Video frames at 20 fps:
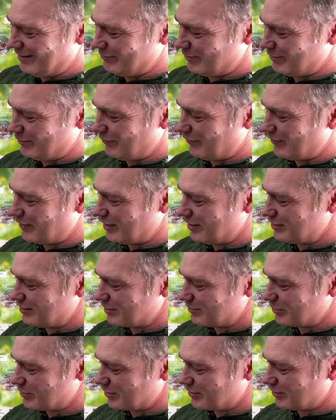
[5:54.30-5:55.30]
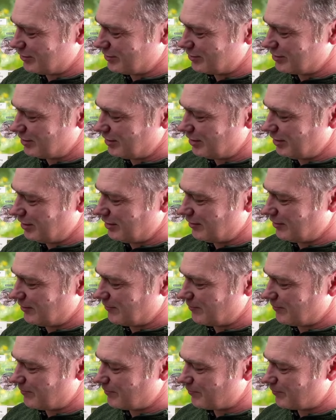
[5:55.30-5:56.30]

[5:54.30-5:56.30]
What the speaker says: And we'll find some skulls in here.